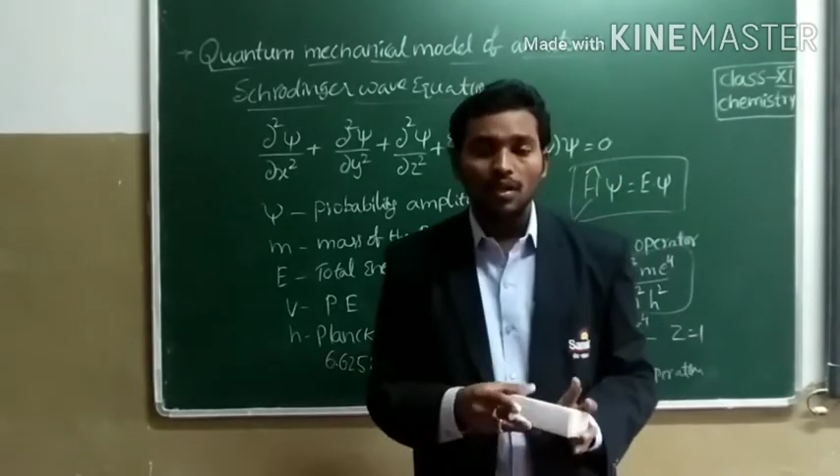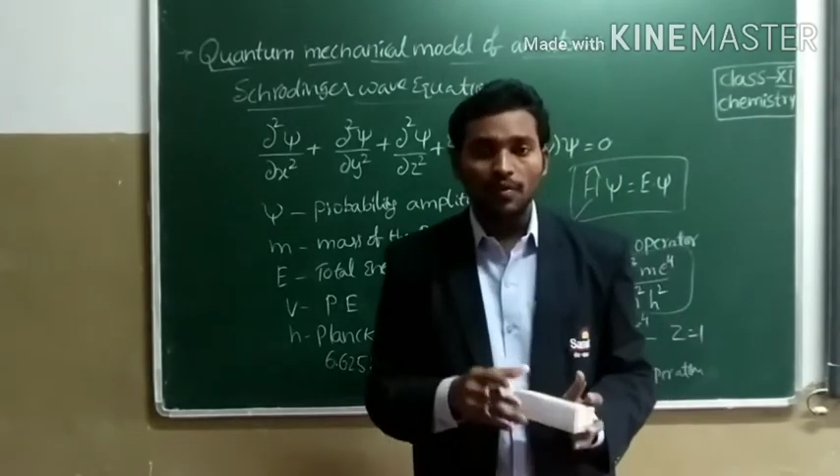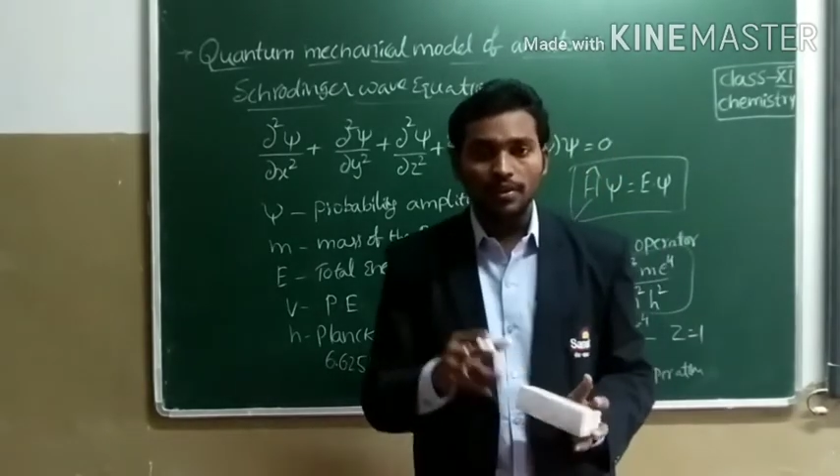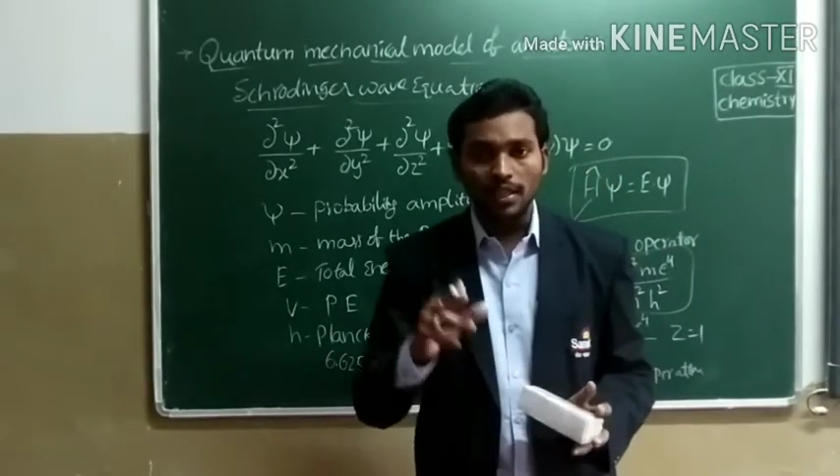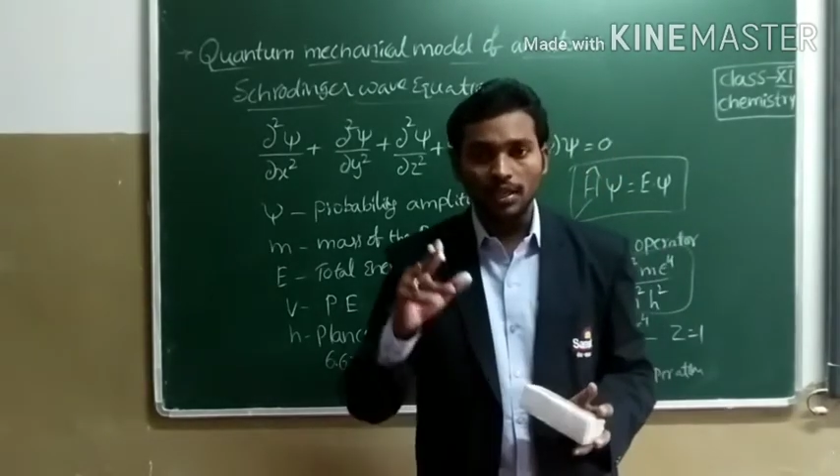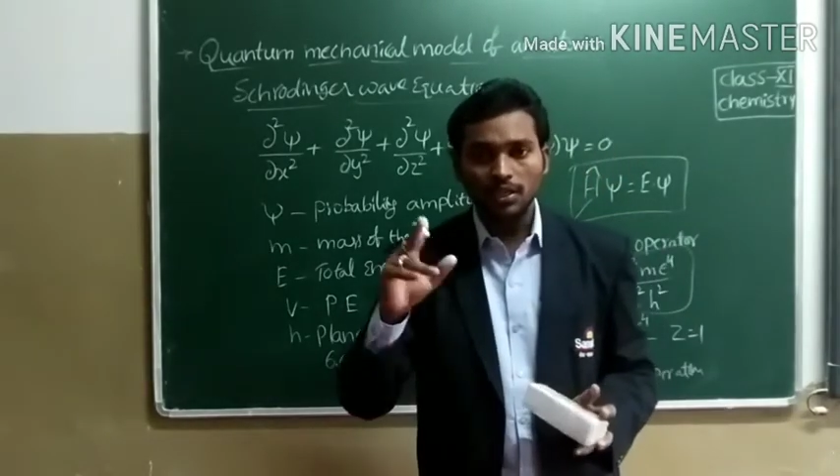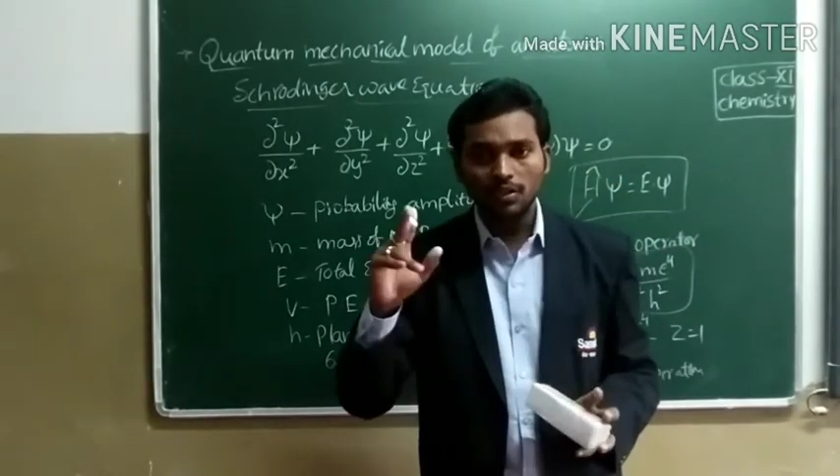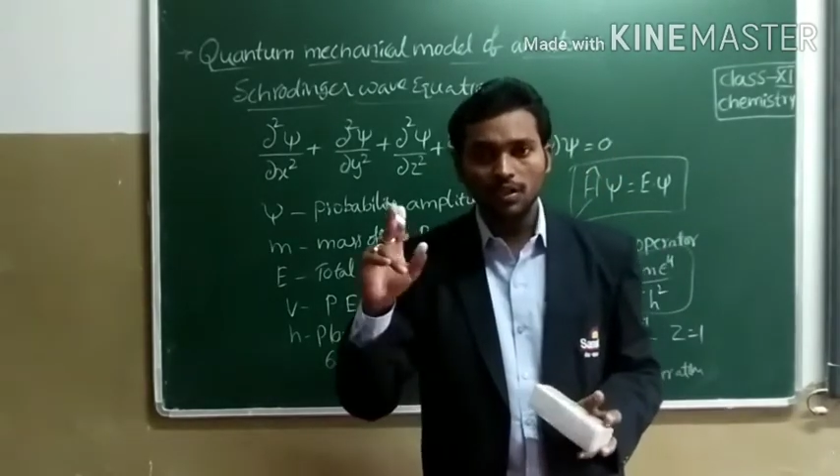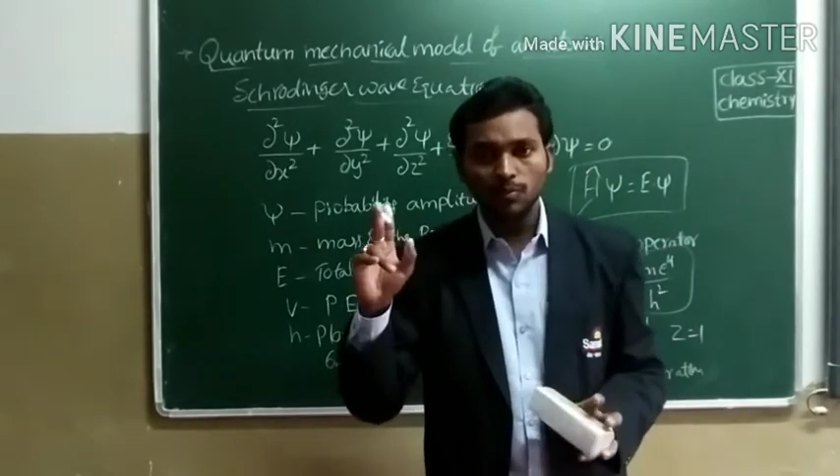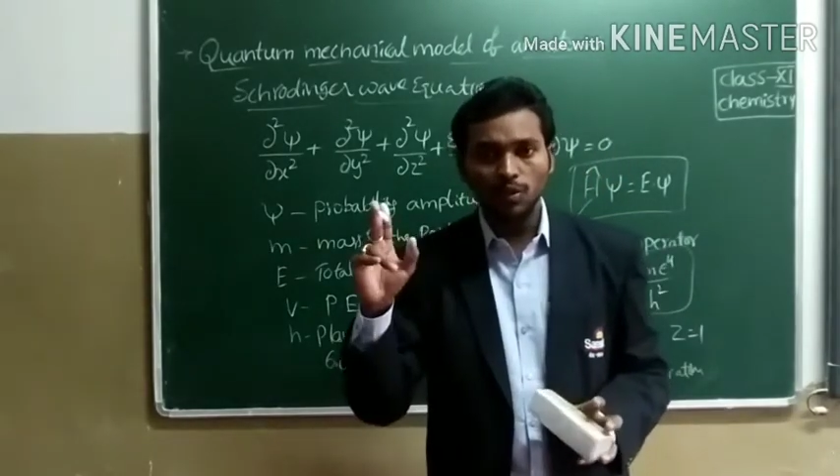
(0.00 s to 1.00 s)
When the
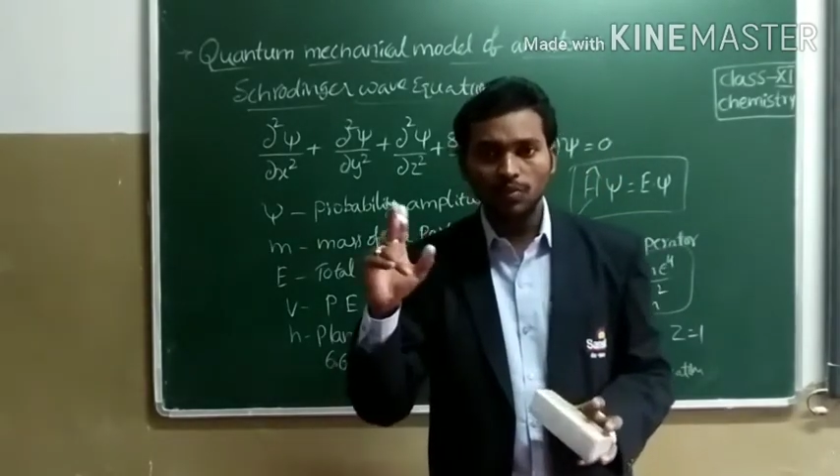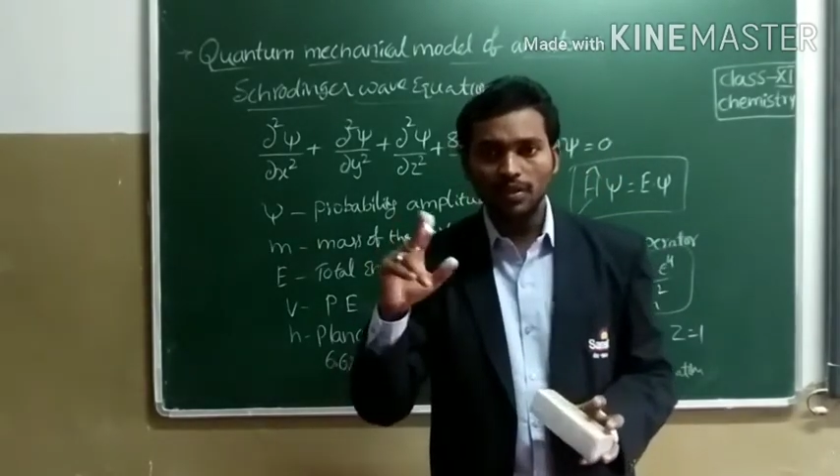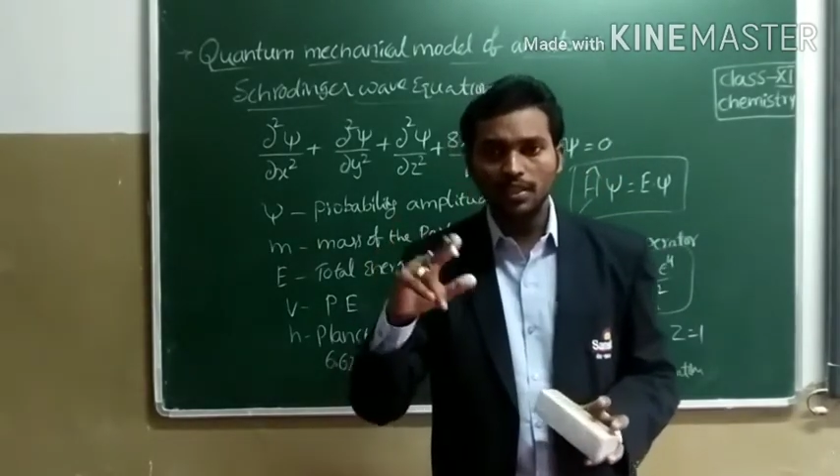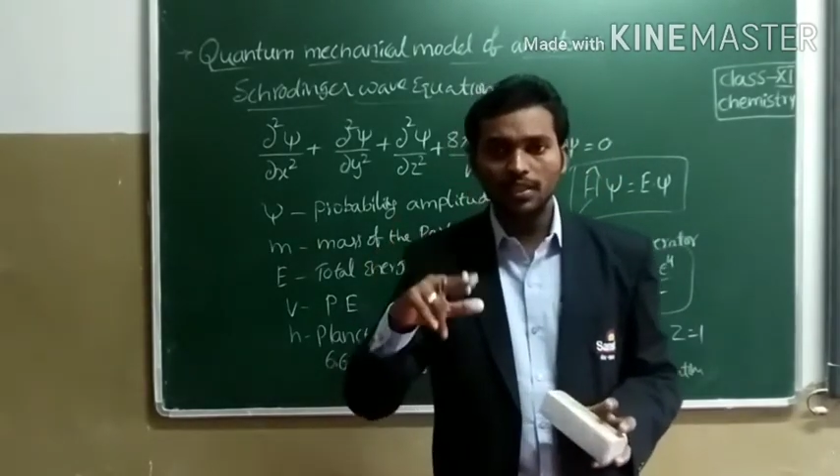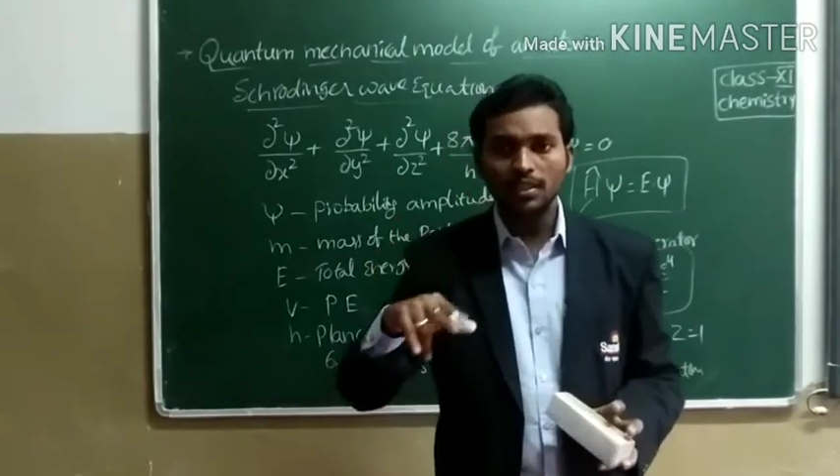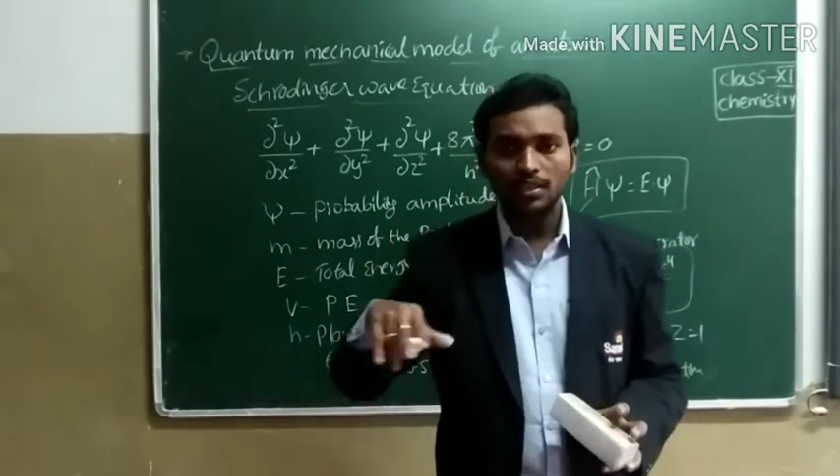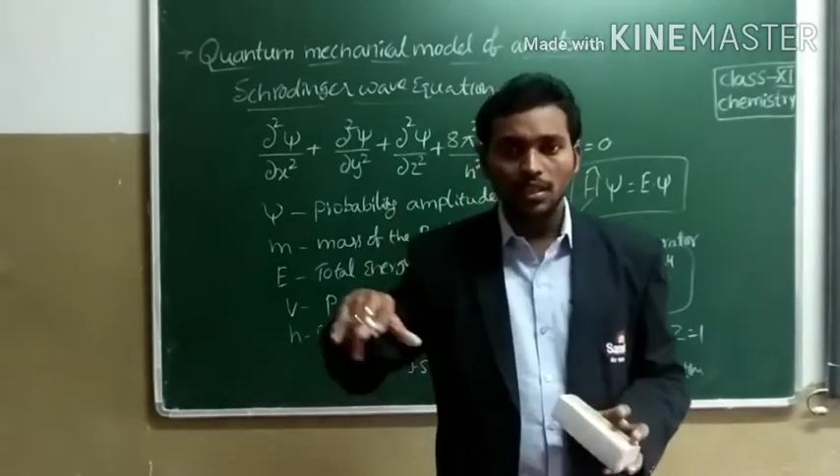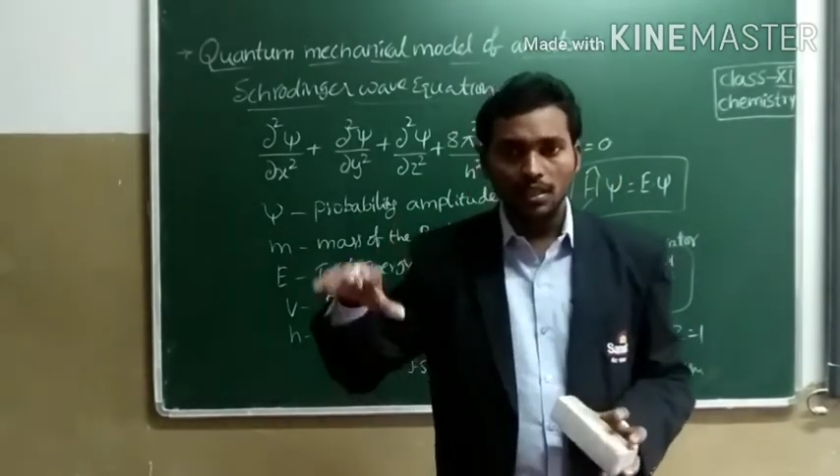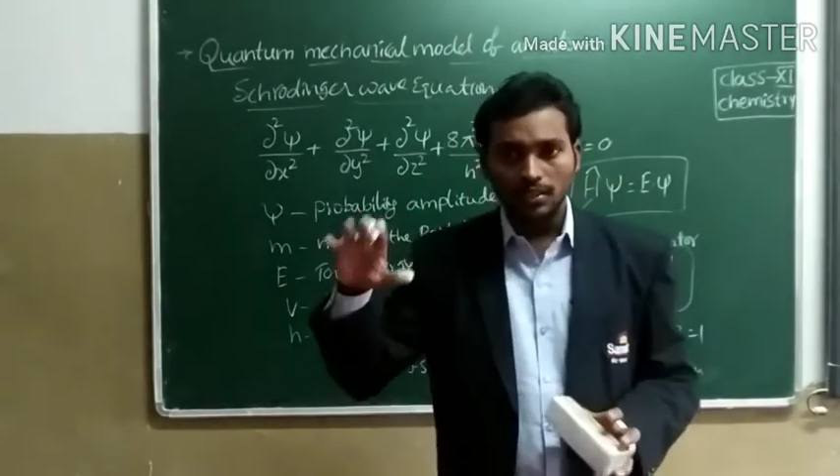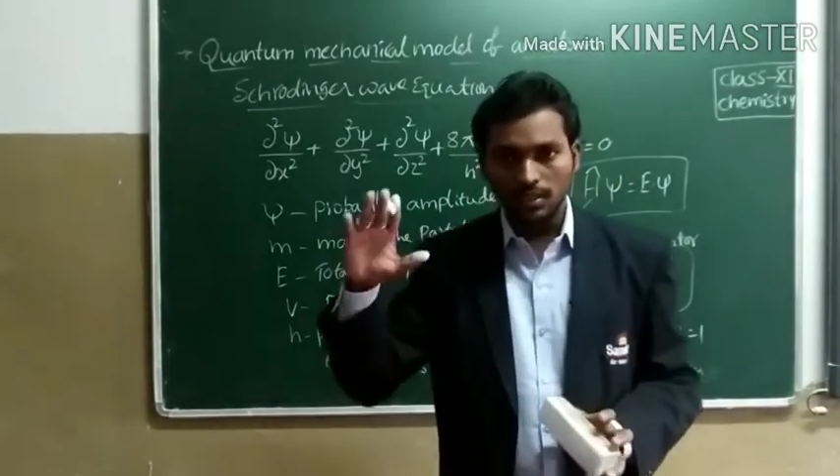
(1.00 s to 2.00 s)
electron moving
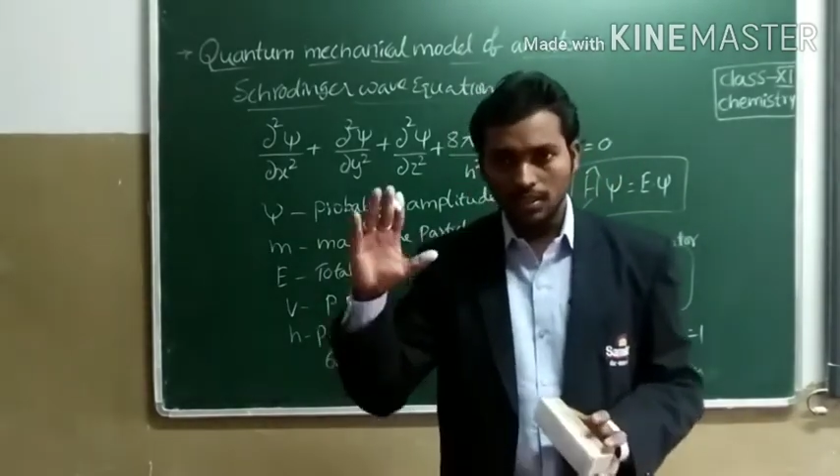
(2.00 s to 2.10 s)
in the